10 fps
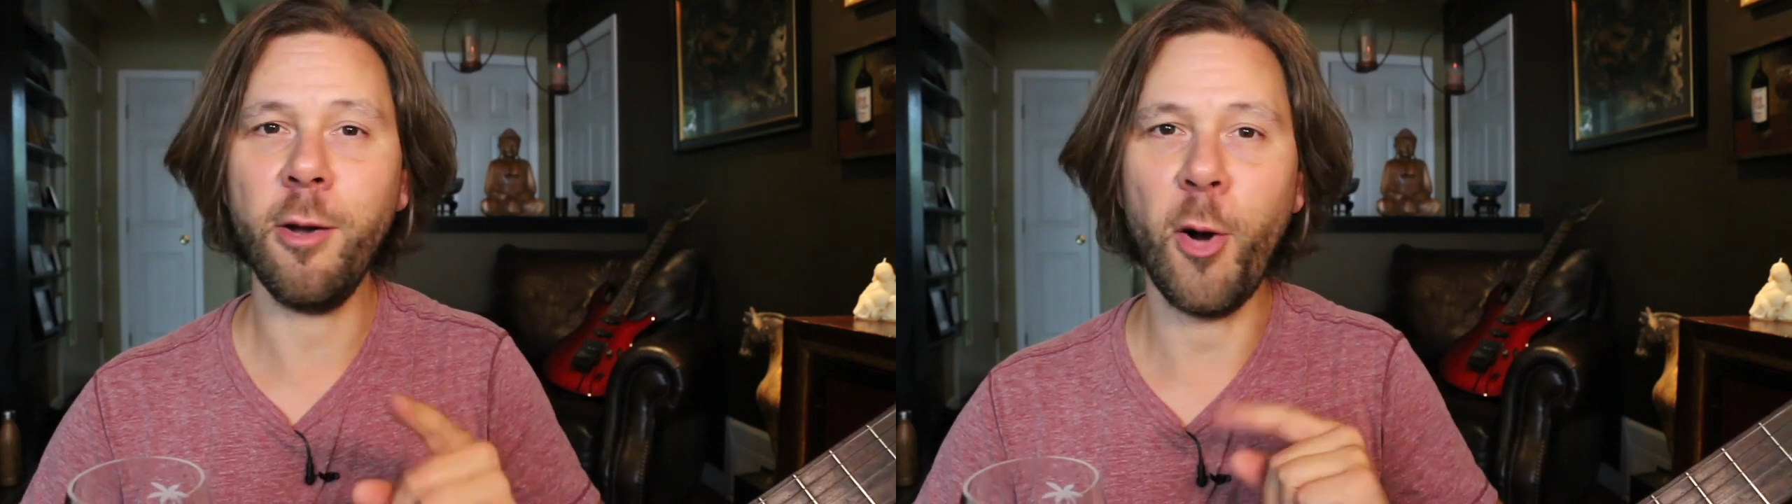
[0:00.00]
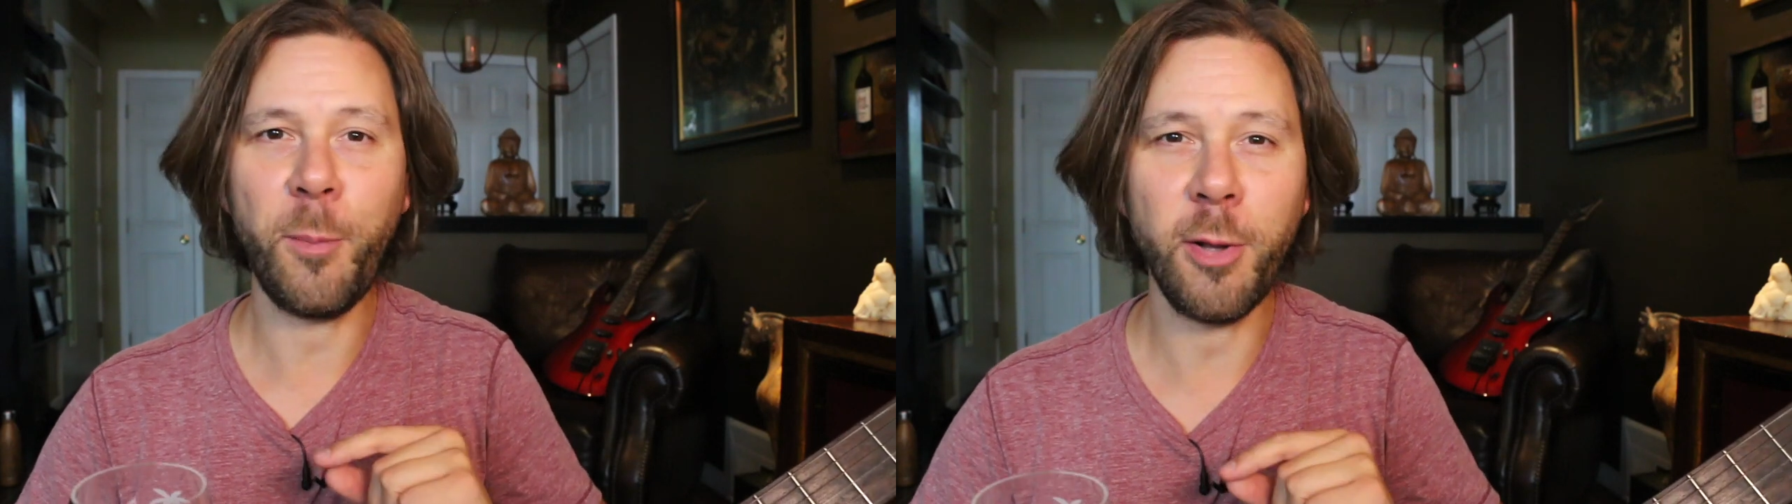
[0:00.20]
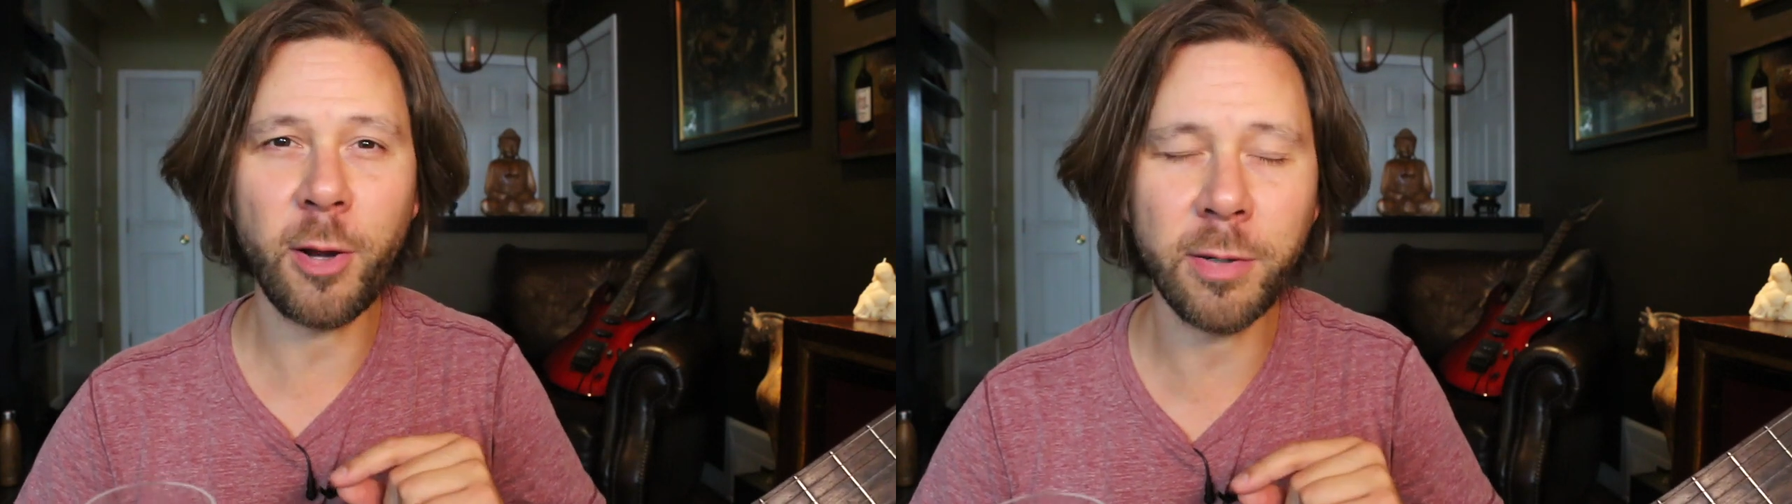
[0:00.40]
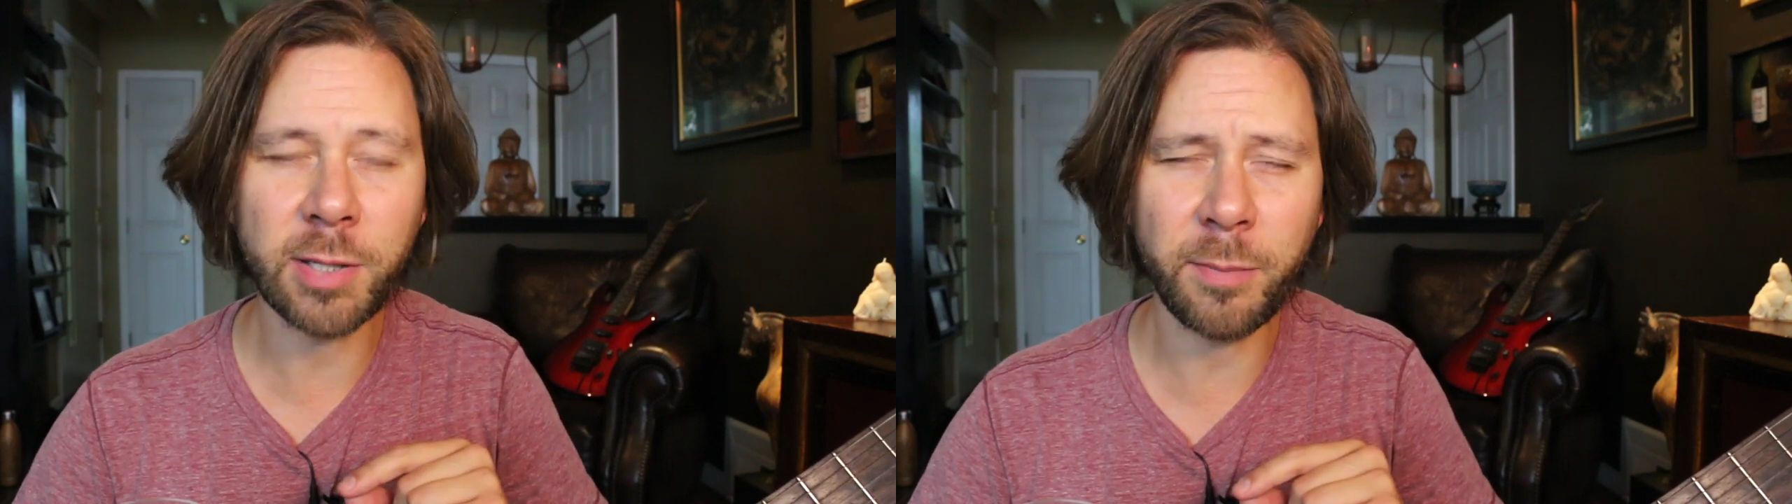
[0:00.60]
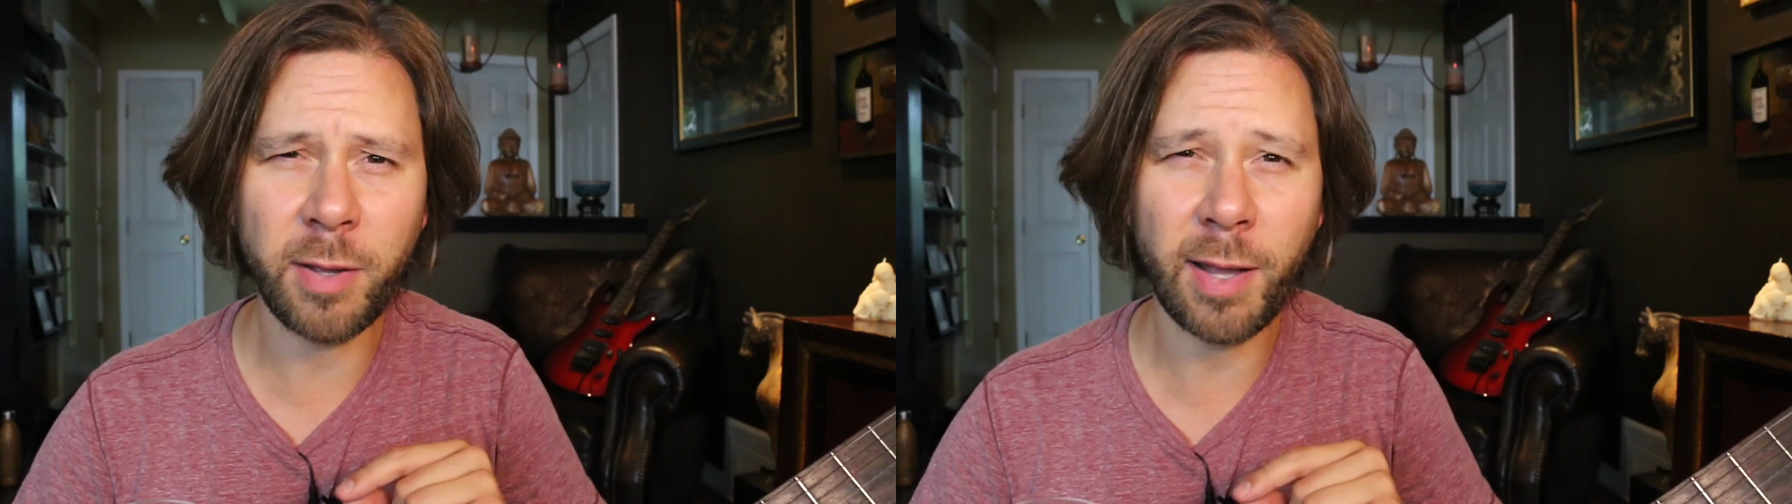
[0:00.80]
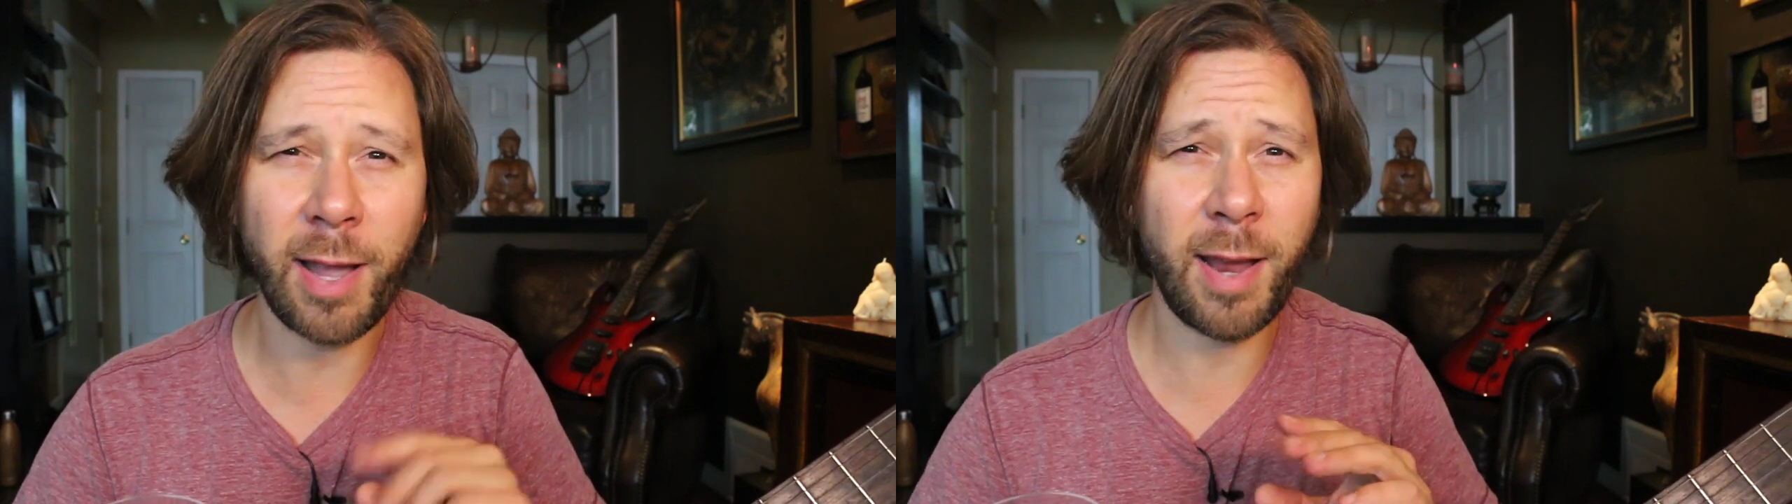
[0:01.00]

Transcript: Hope you learned something.